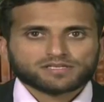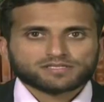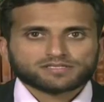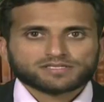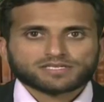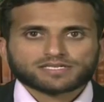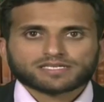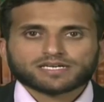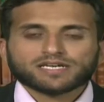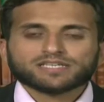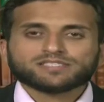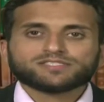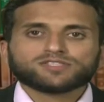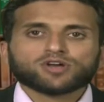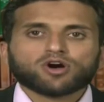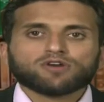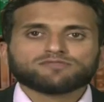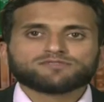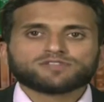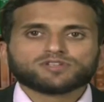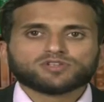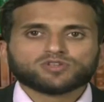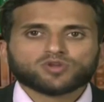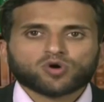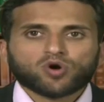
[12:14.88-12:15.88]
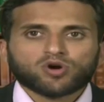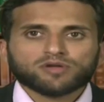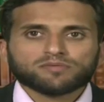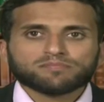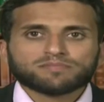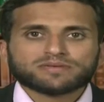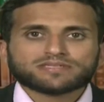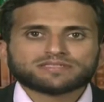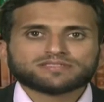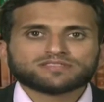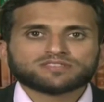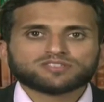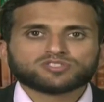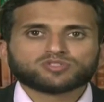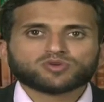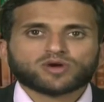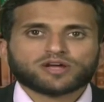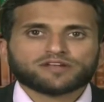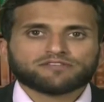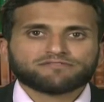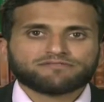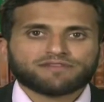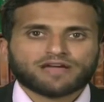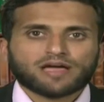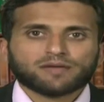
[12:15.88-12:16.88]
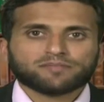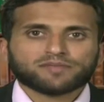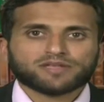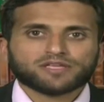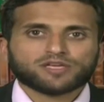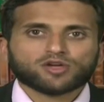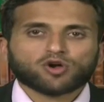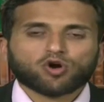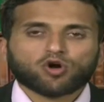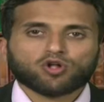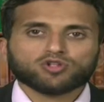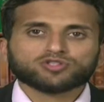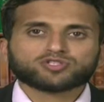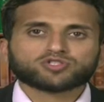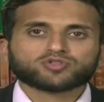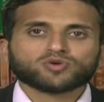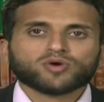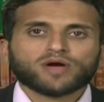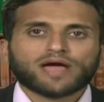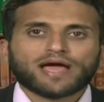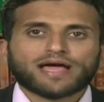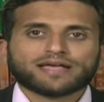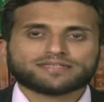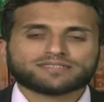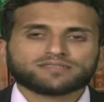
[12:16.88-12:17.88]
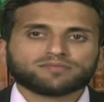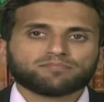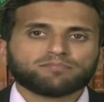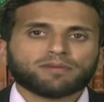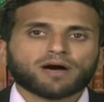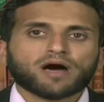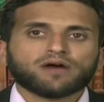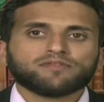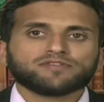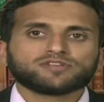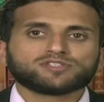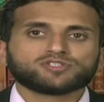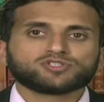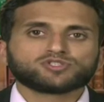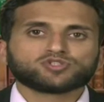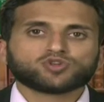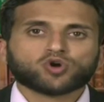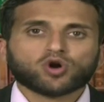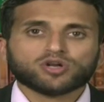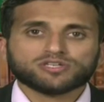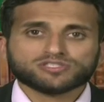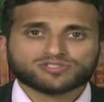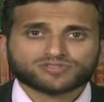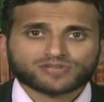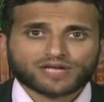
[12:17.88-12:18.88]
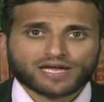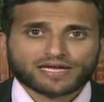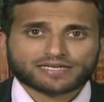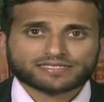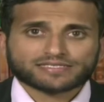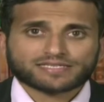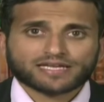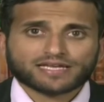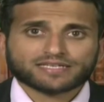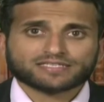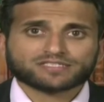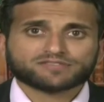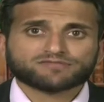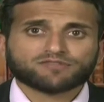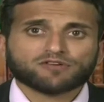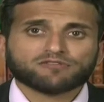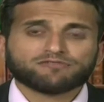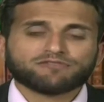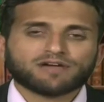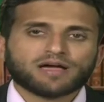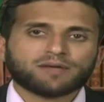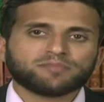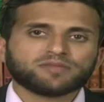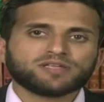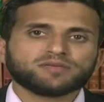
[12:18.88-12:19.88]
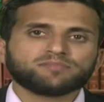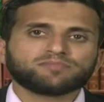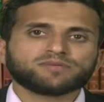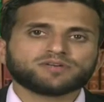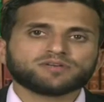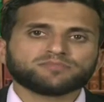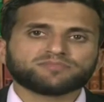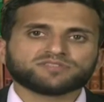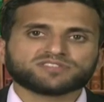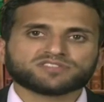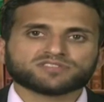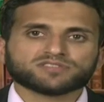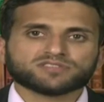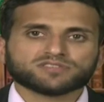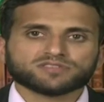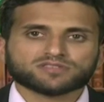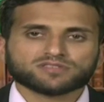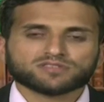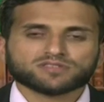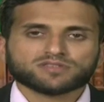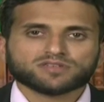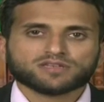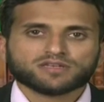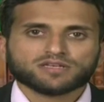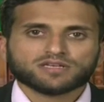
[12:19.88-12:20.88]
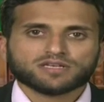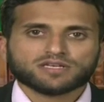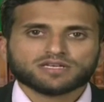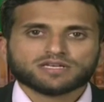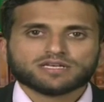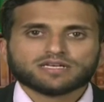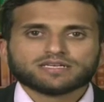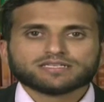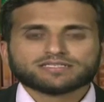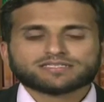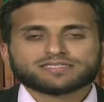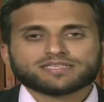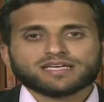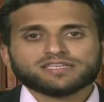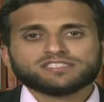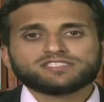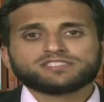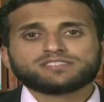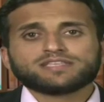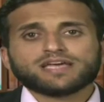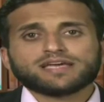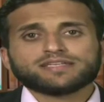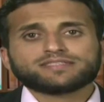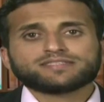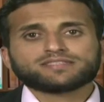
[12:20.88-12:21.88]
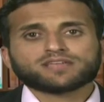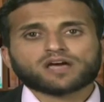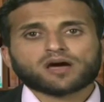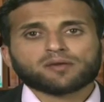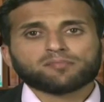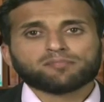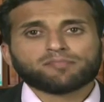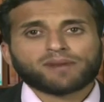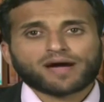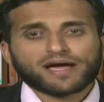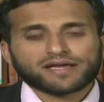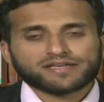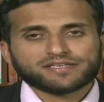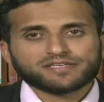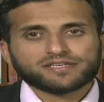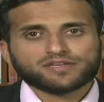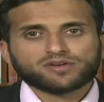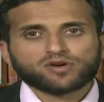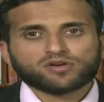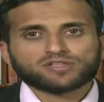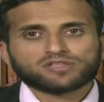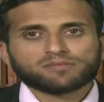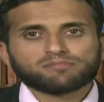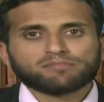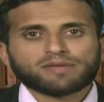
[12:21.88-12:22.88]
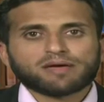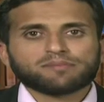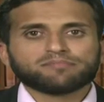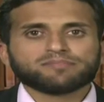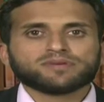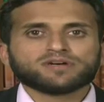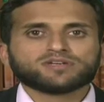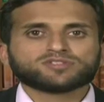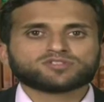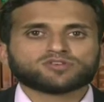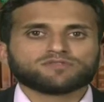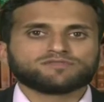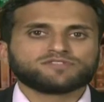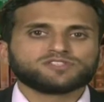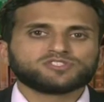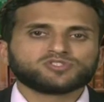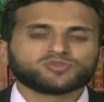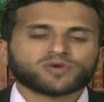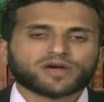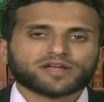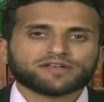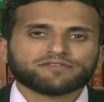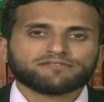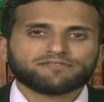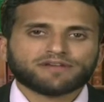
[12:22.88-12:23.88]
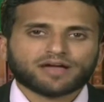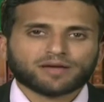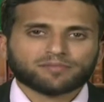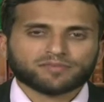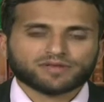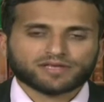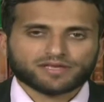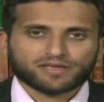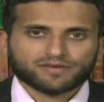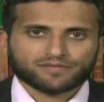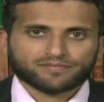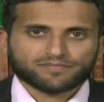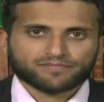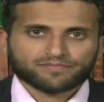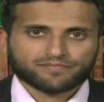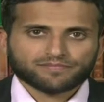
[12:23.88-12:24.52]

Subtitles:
The Karta of the non-business joint family also has the power to contract debts for family purposes. Such debts are binding on the members of the joint family.